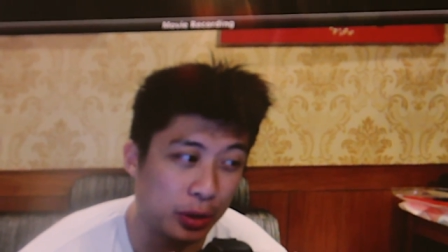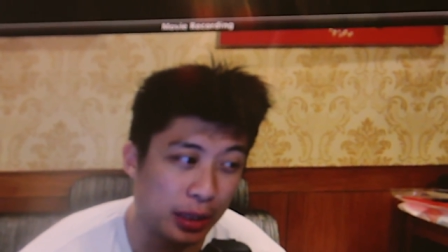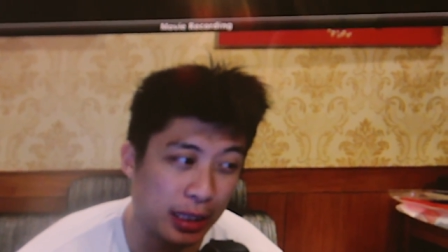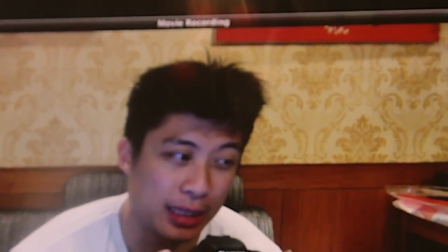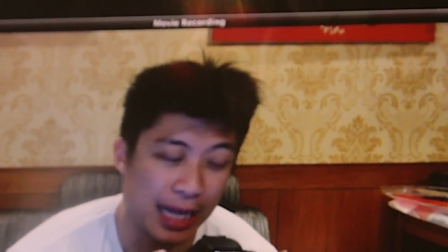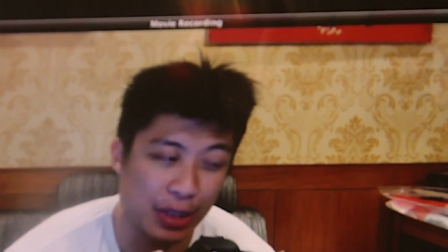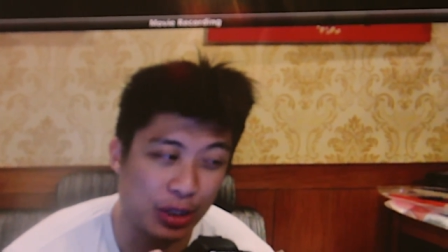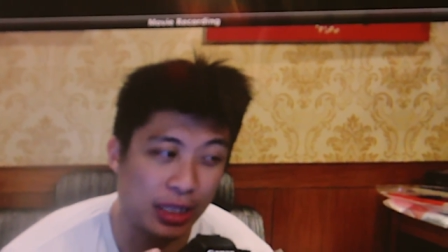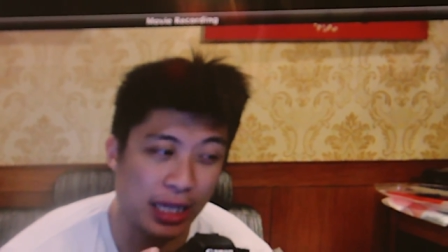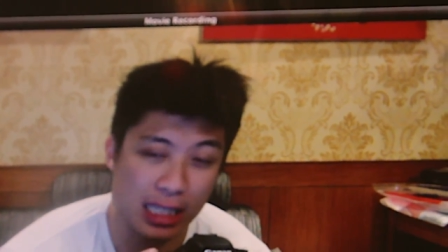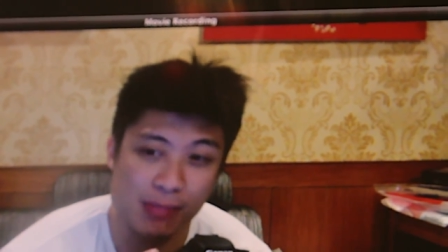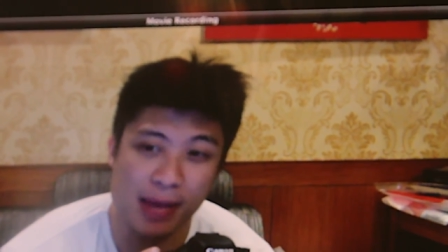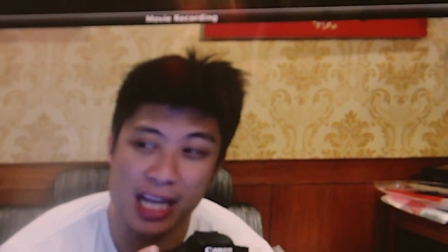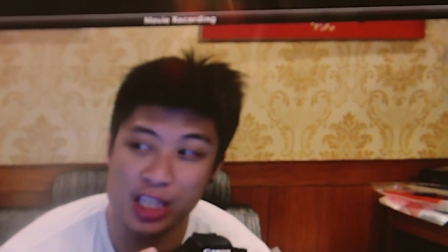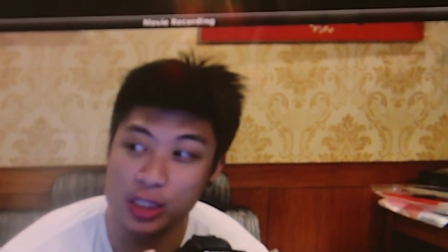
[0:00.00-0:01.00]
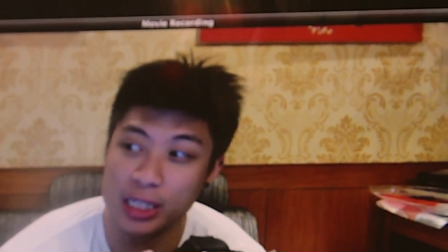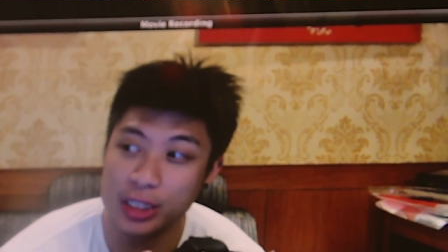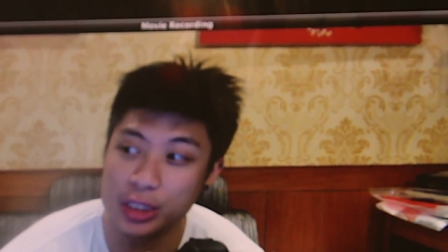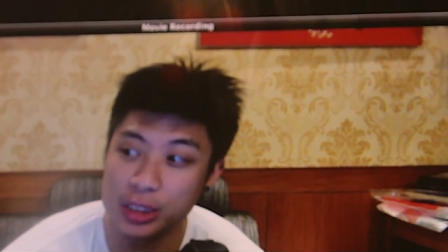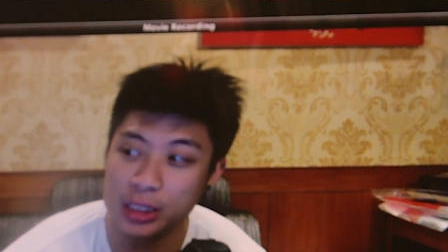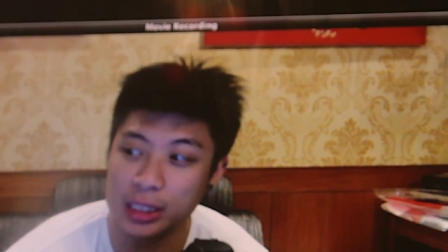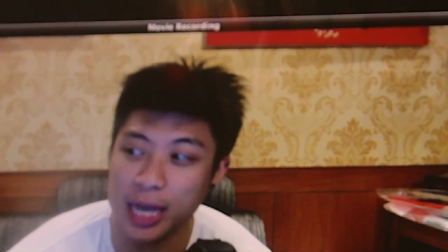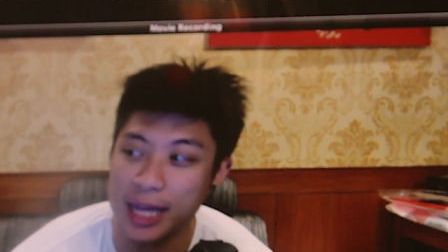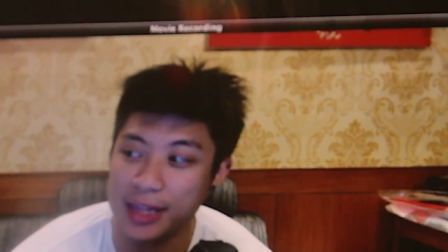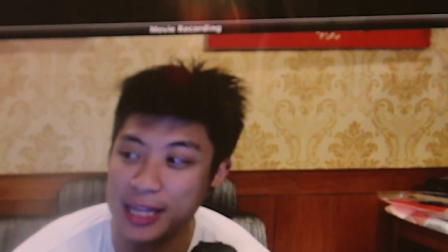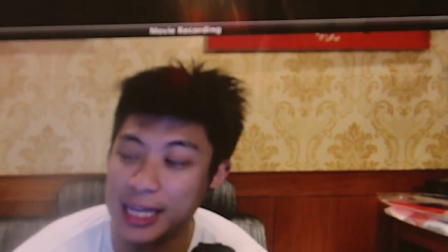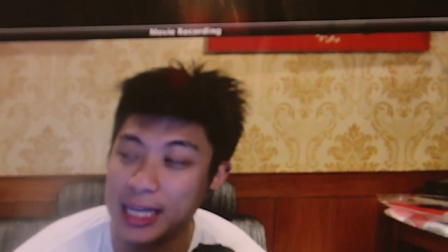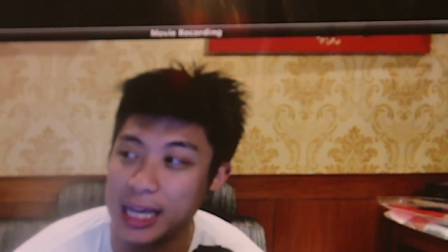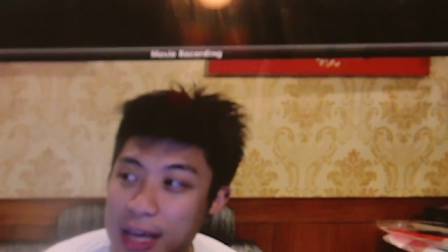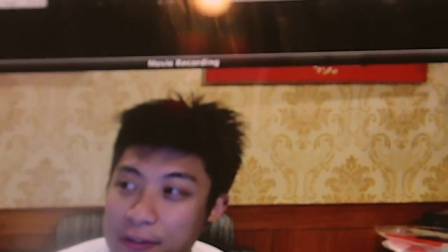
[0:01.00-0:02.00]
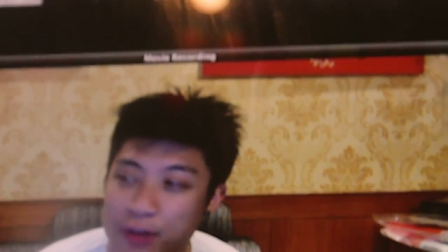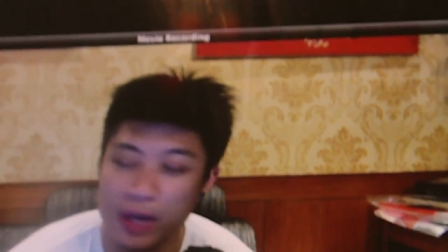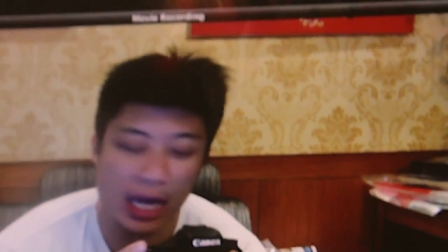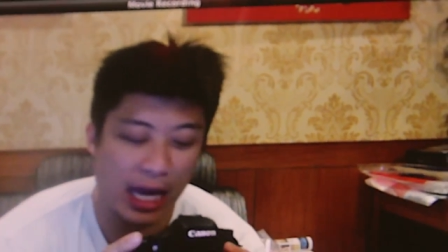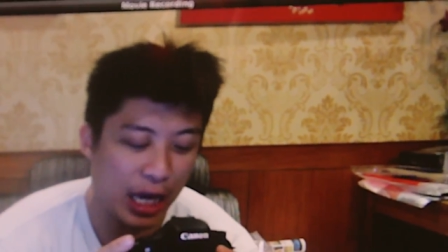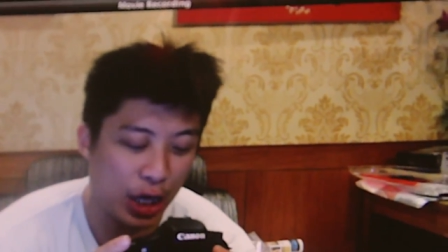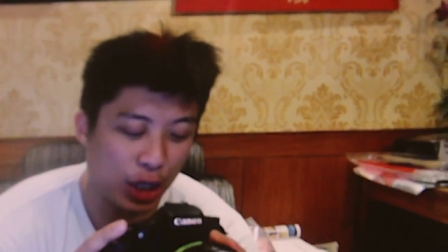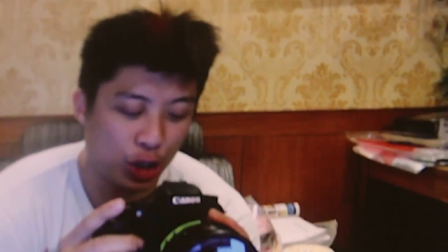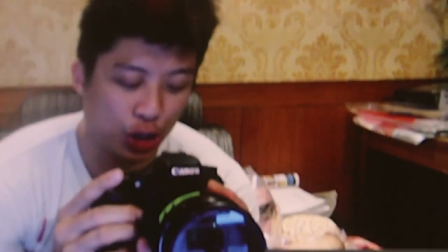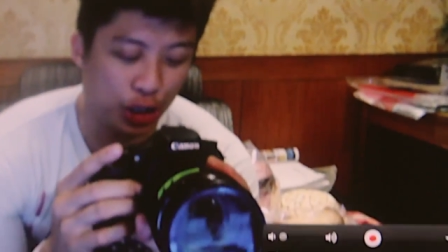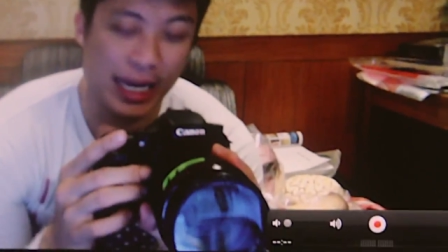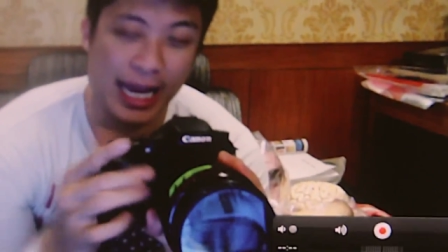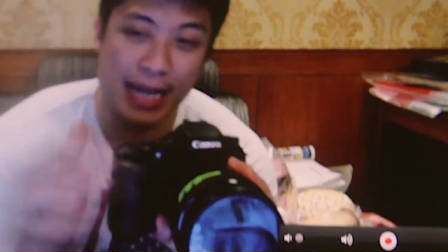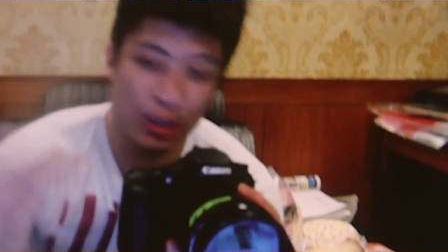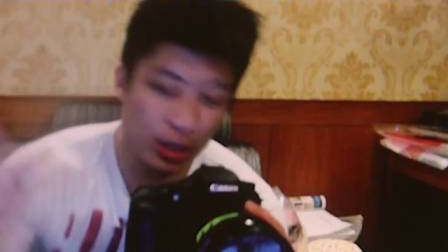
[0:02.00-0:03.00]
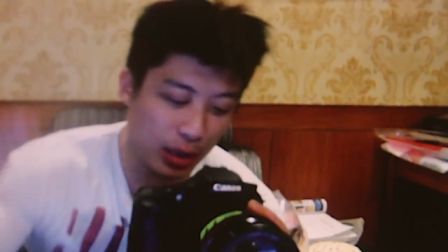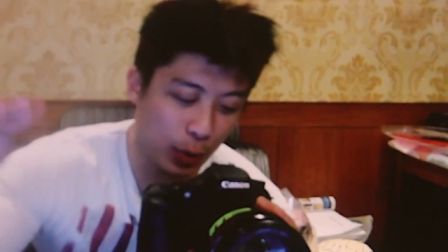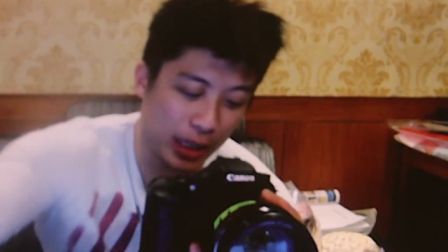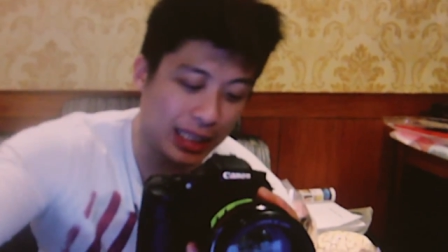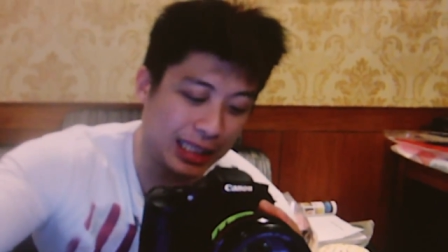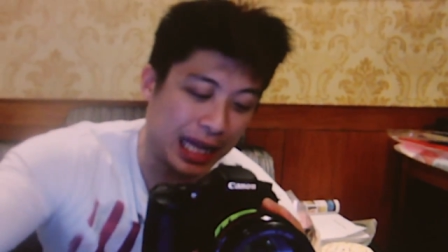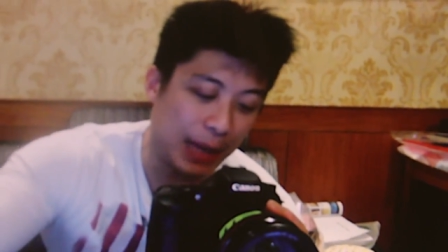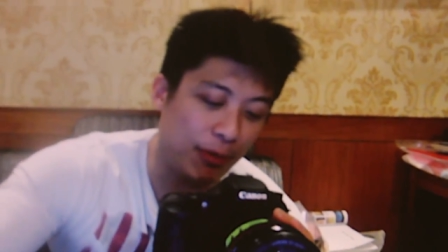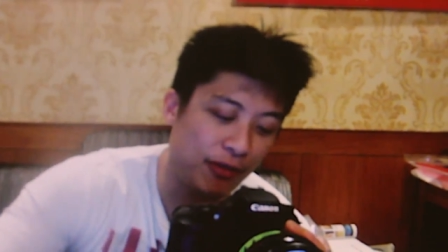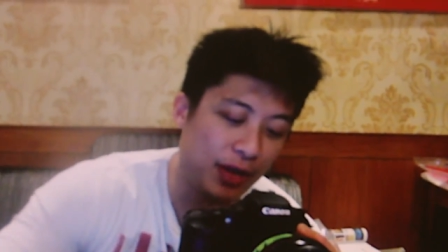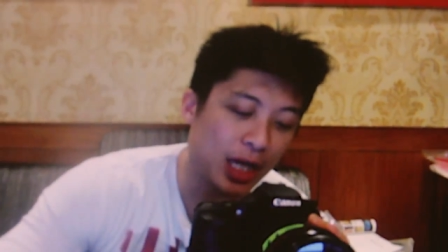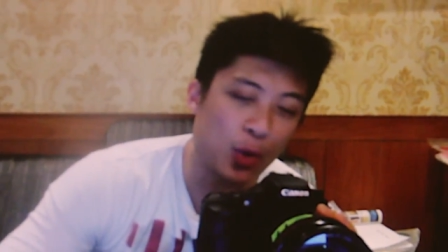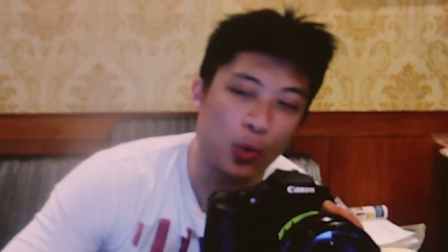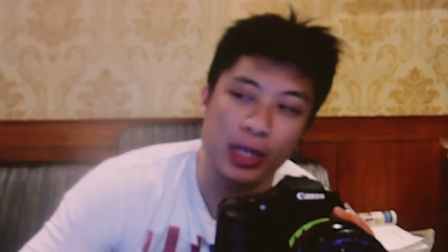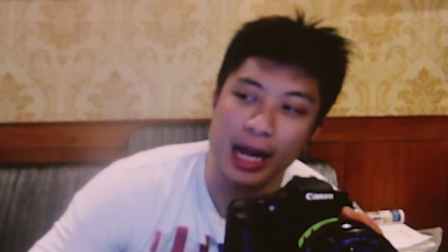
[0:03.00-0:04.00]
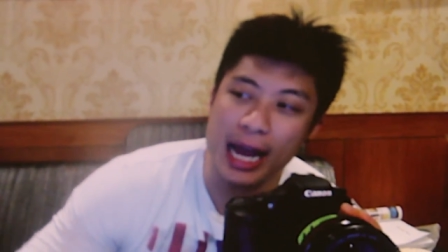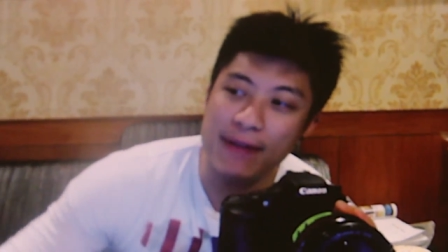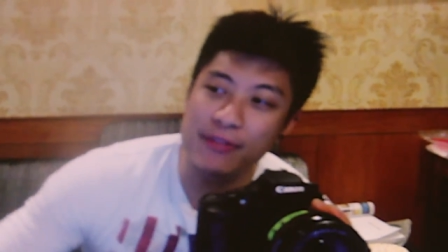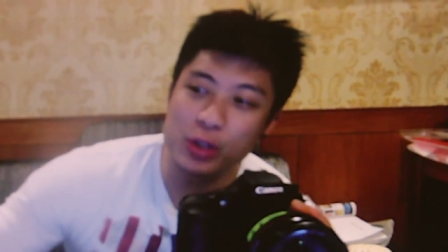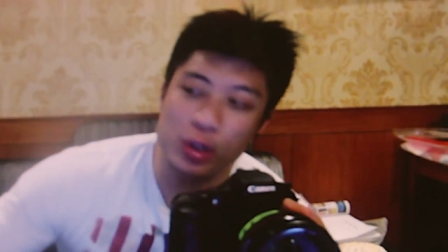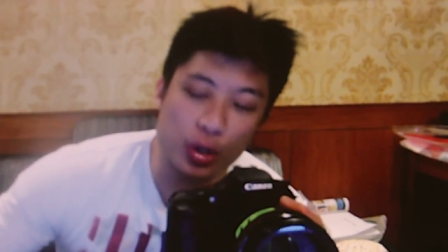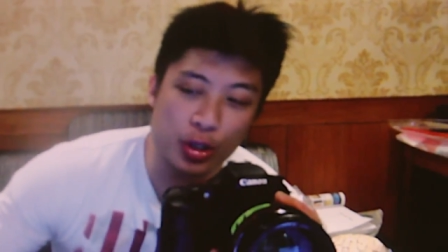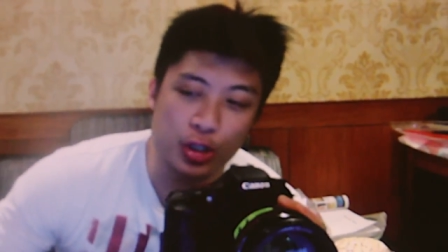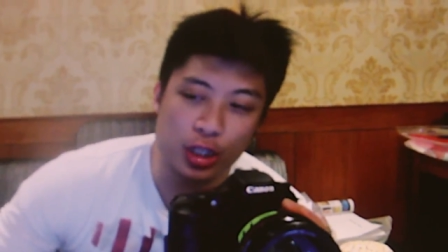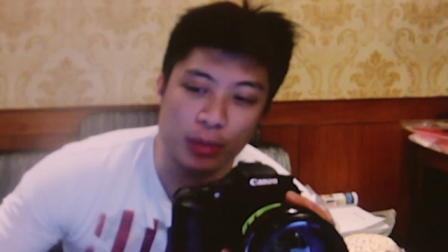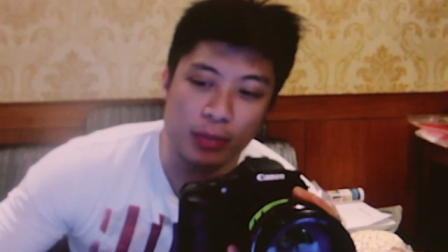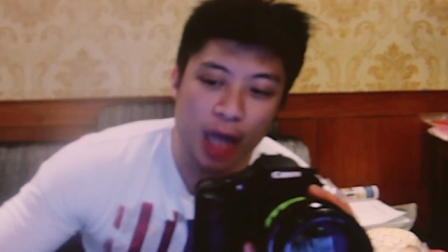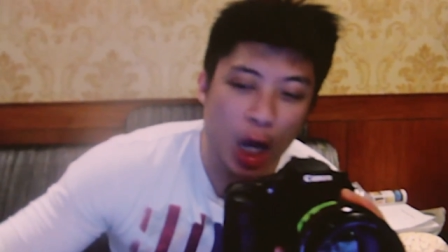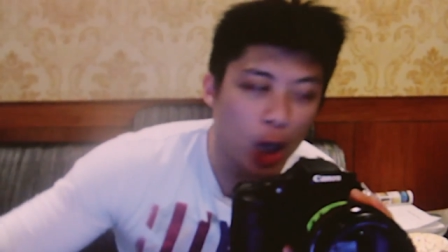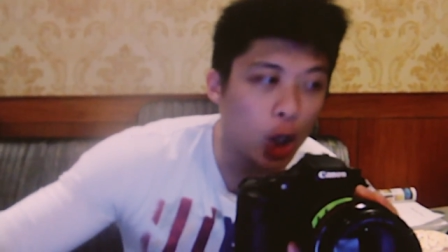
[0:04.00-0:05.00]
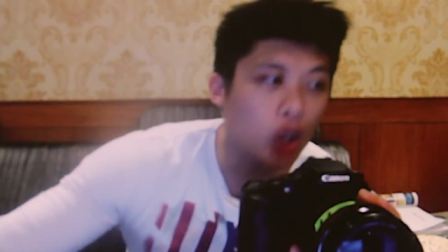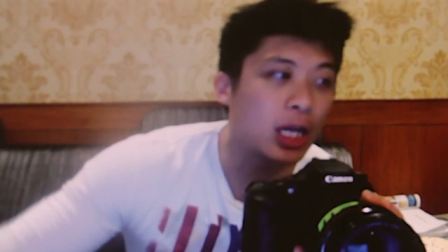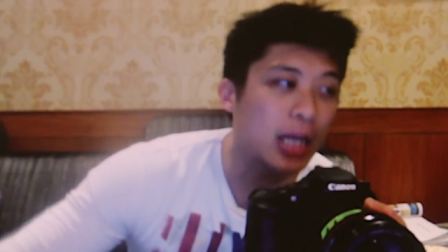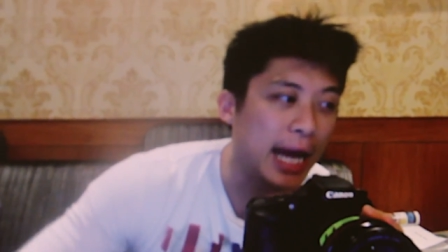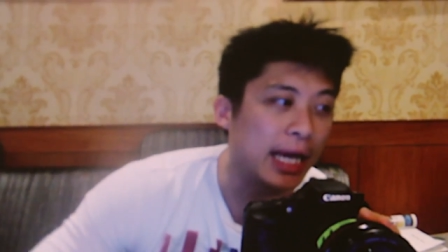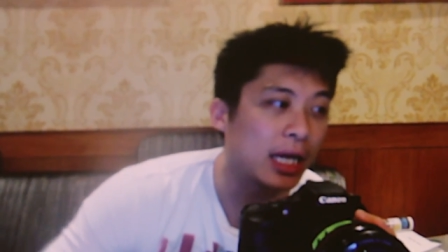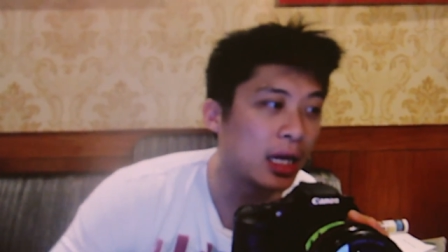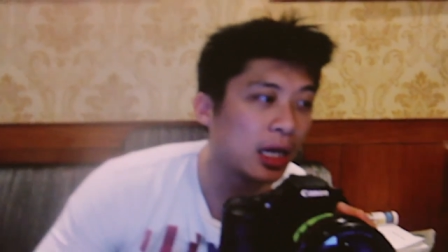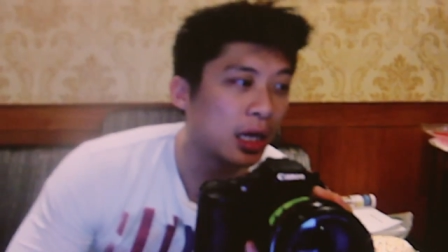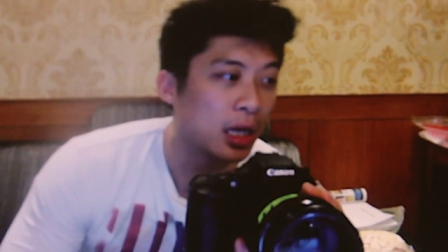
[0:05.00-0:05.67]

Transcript: It's not just his imagination. I think if she can, with a snap of a finger without having to go to the gym, look like